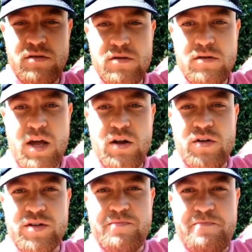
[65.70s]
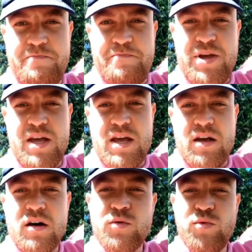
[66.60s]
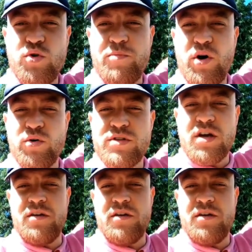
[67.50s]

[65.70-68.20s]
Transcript: And I've got this big old water bottle too.